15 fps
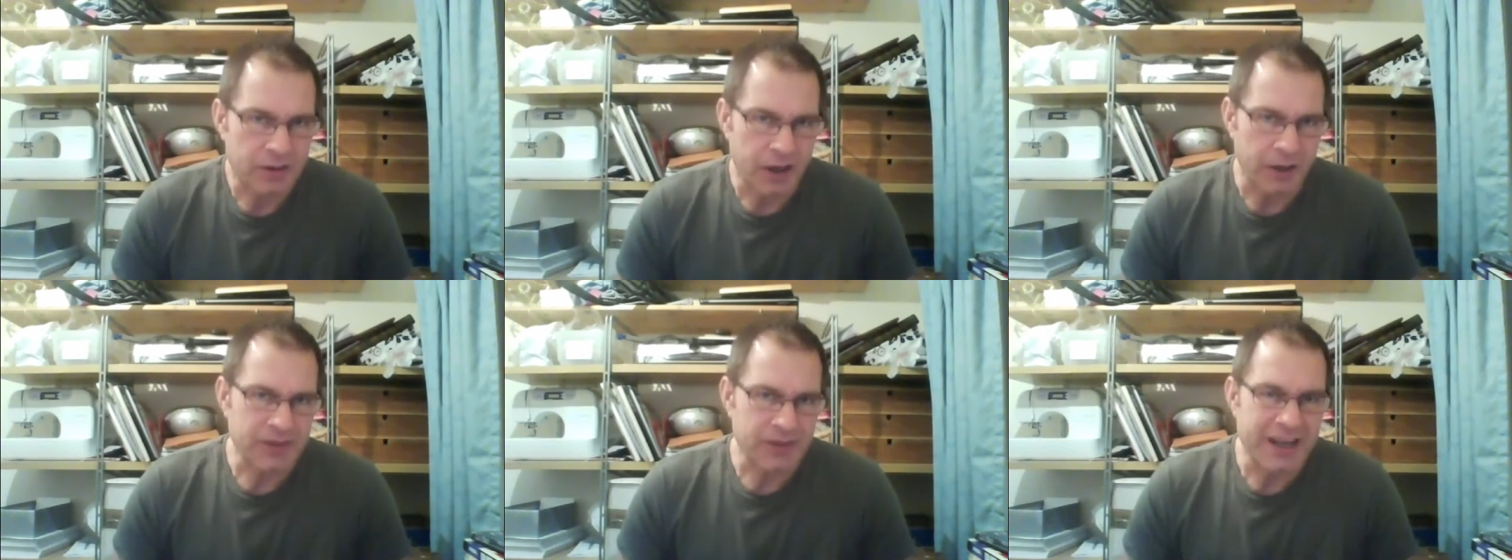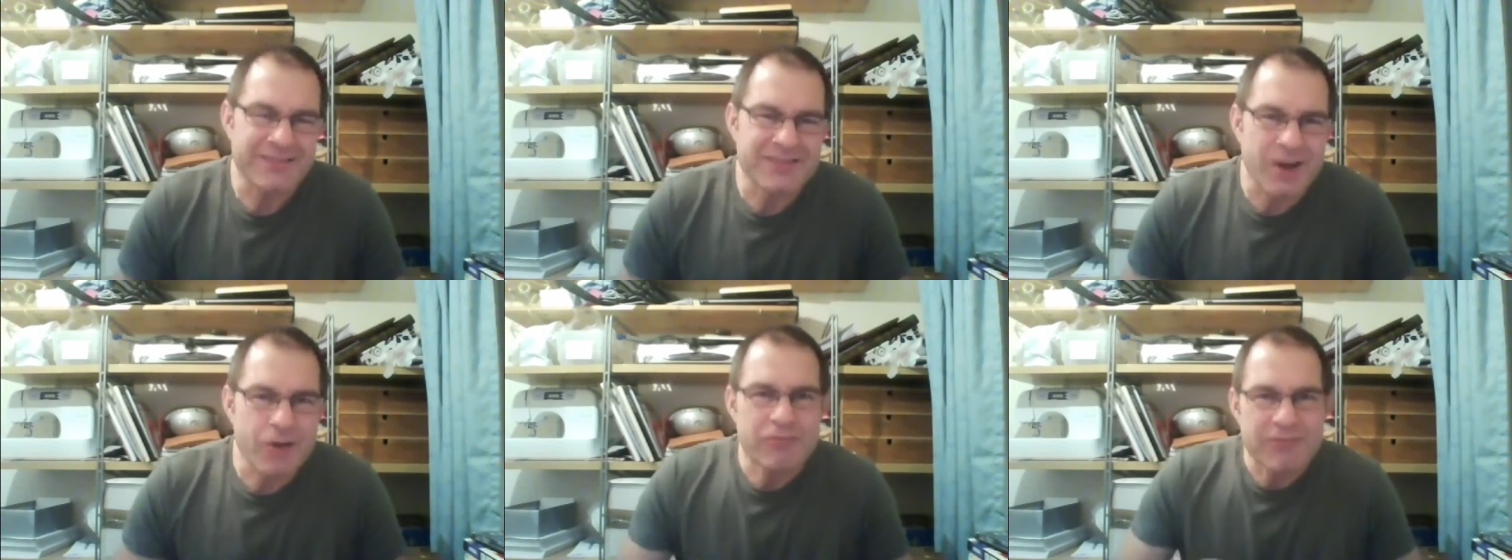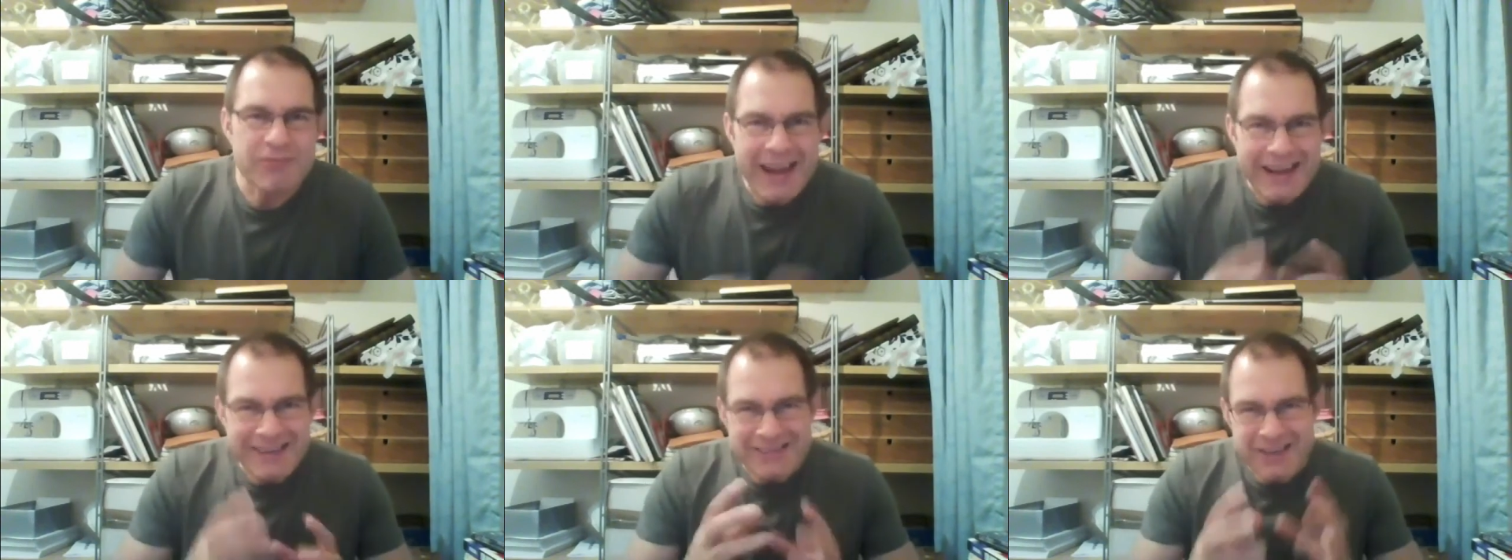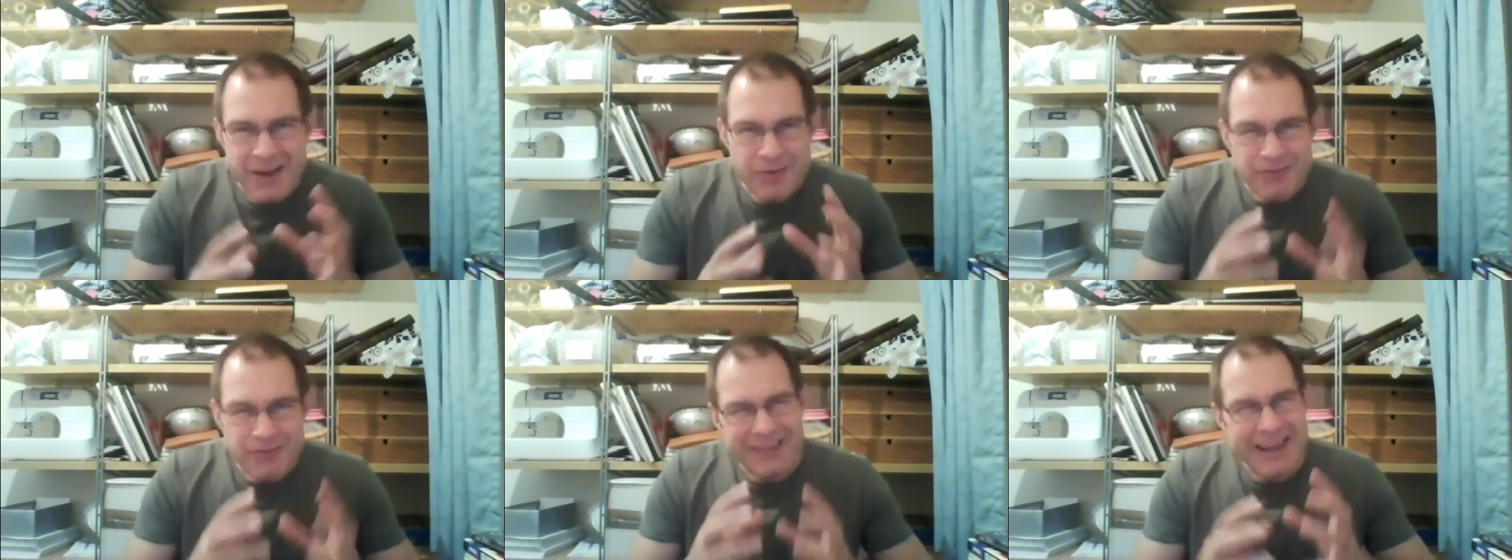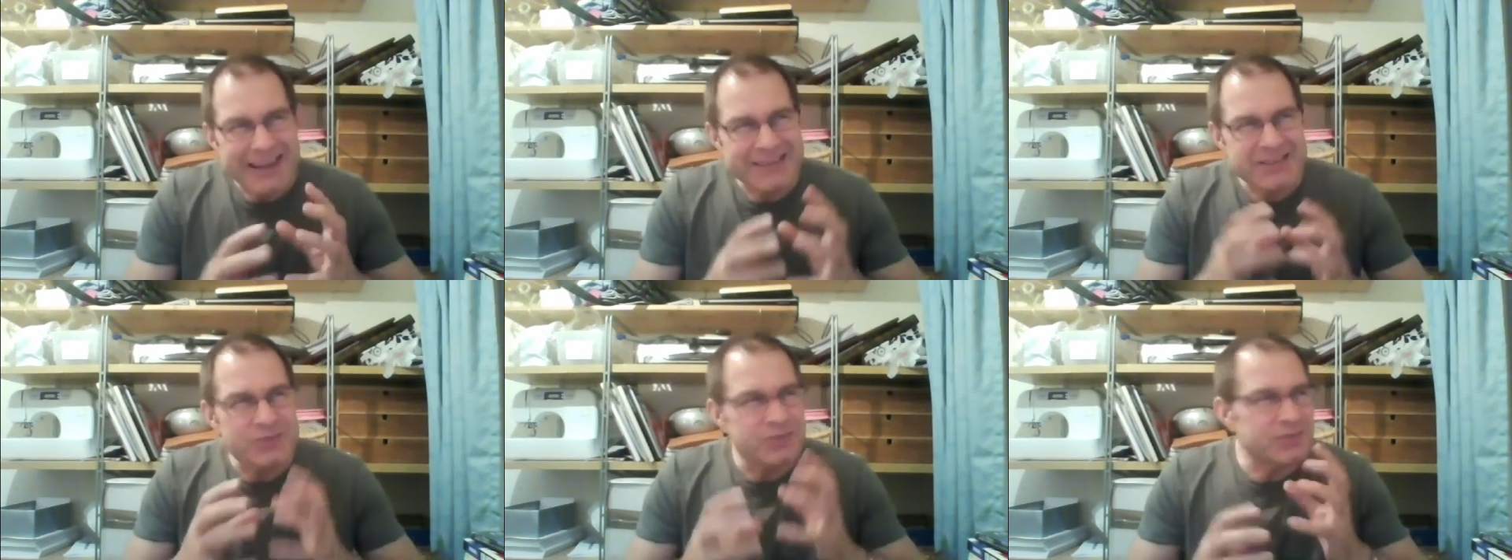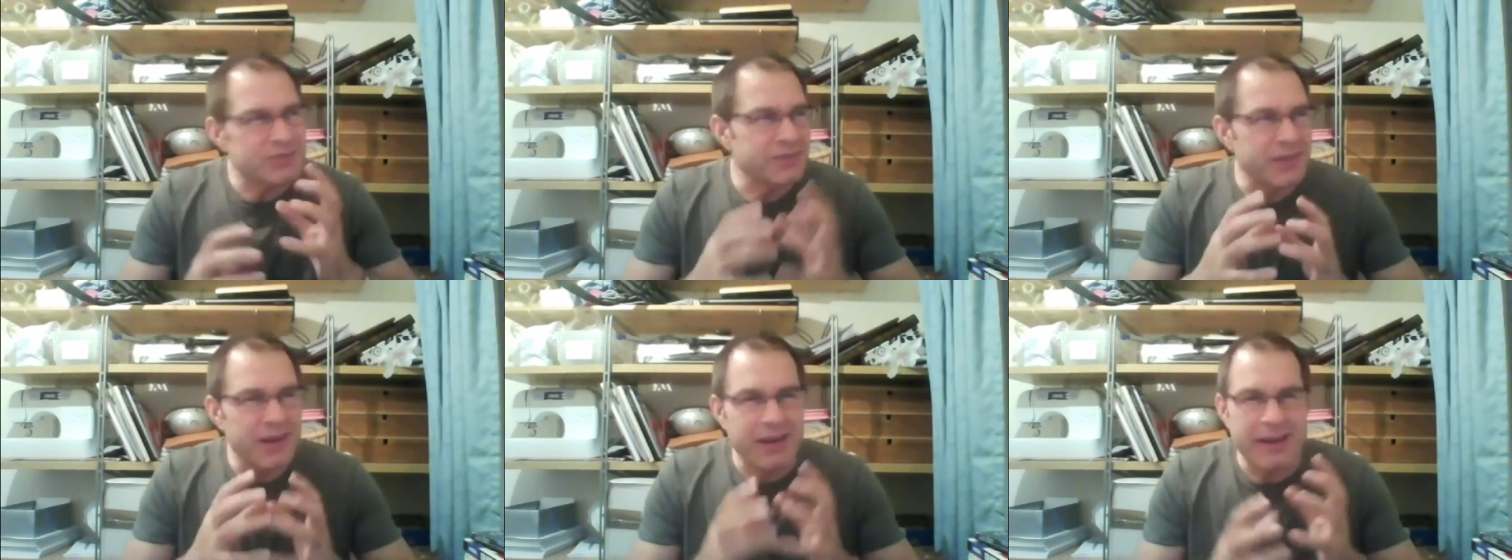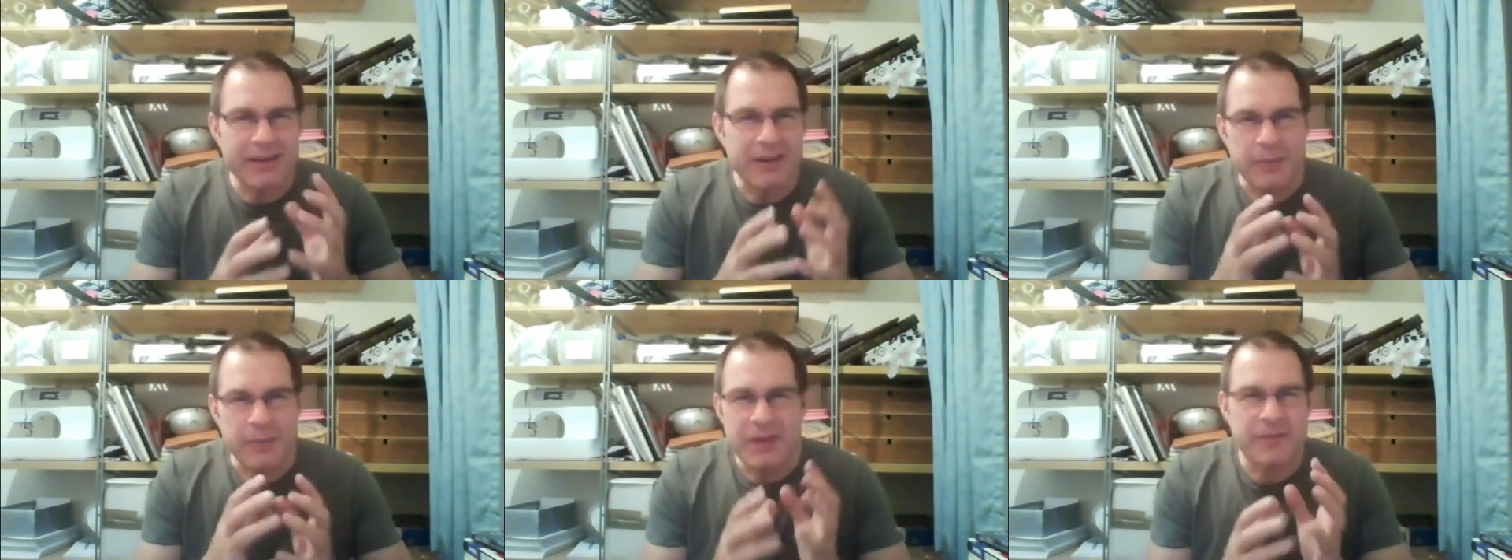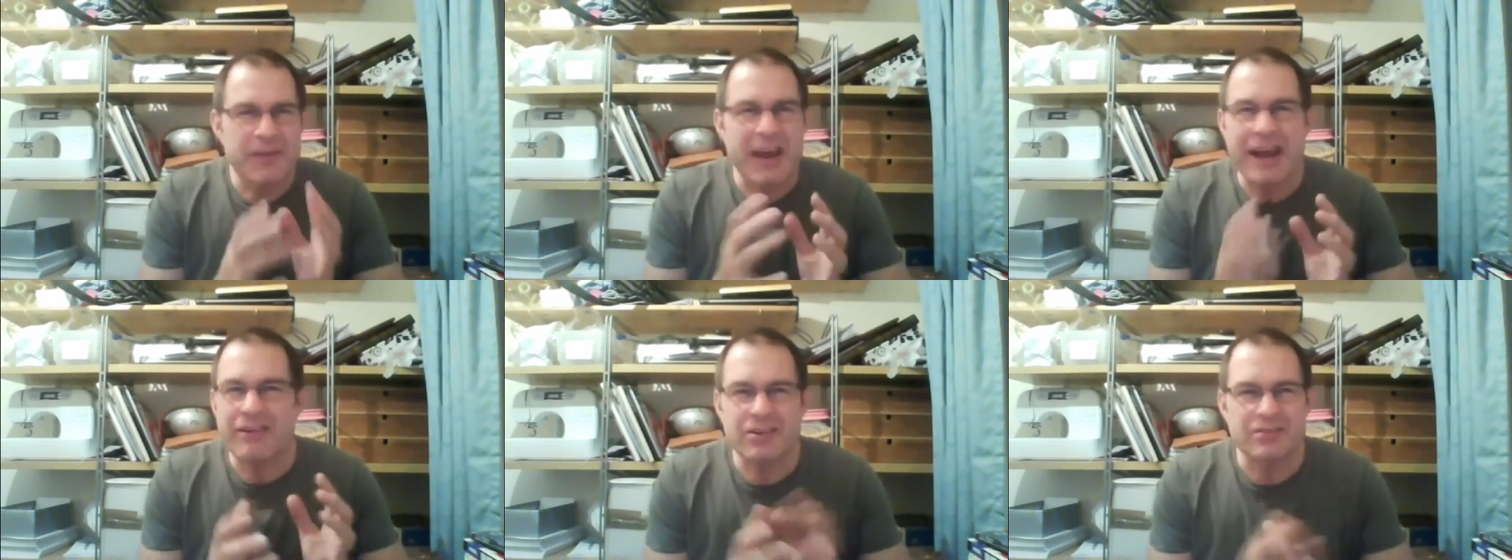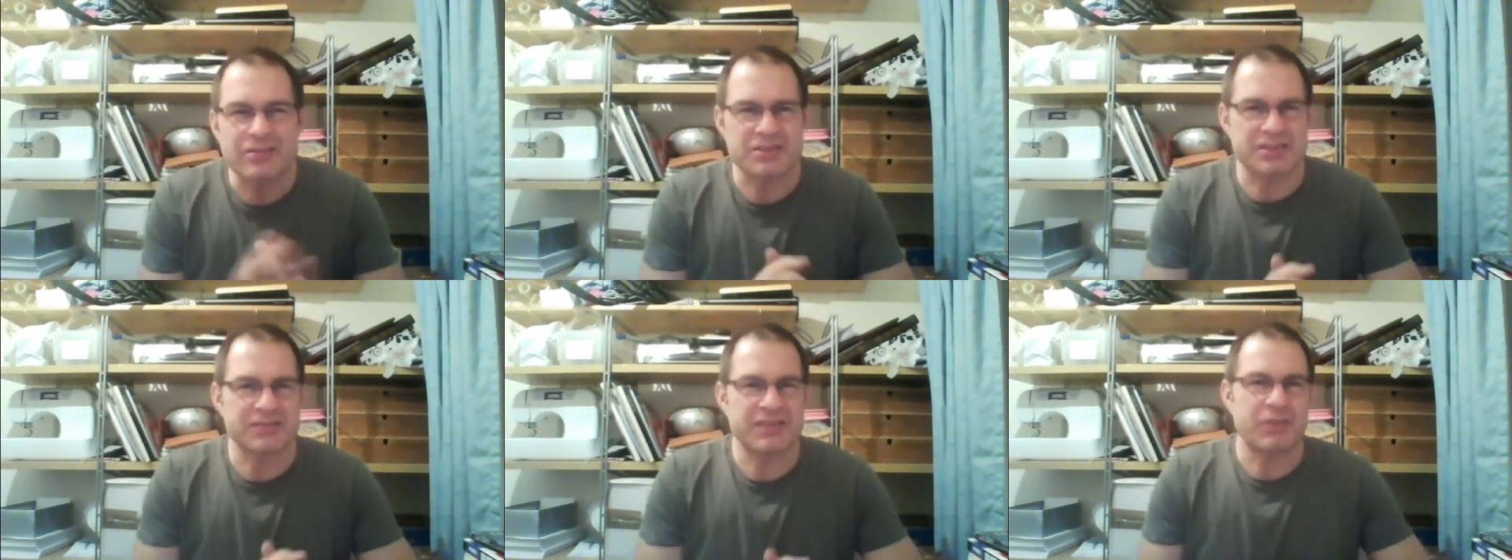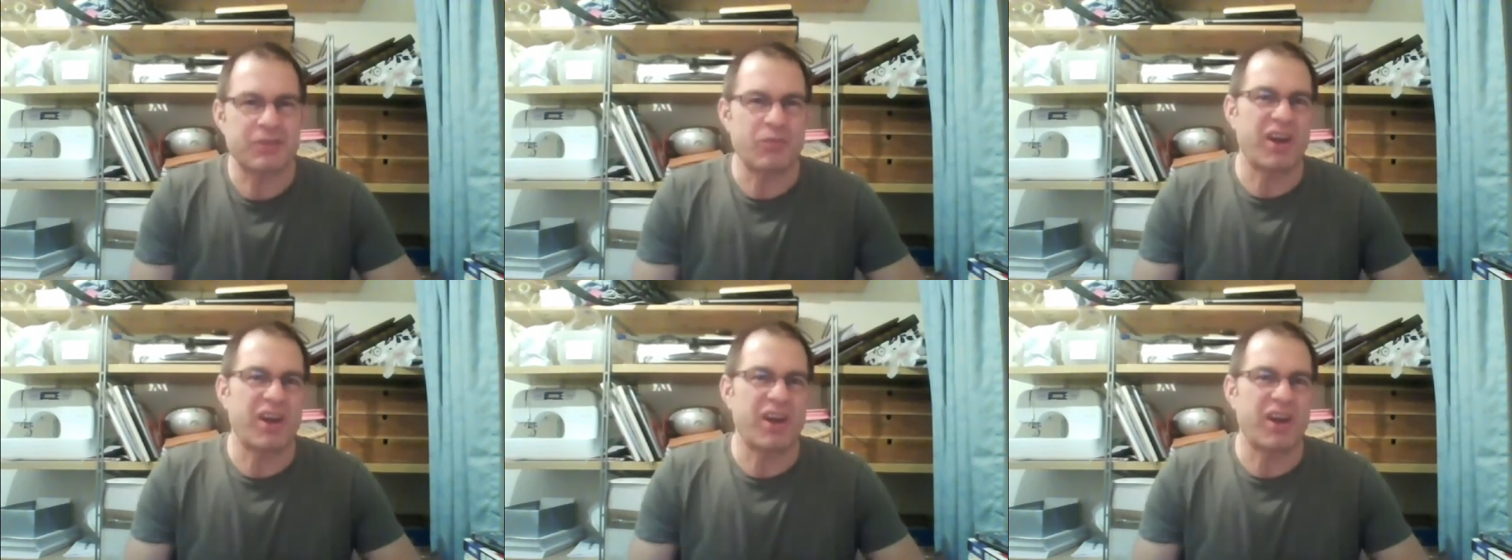Okay, don't get sort of like a bit of an arrogance and think,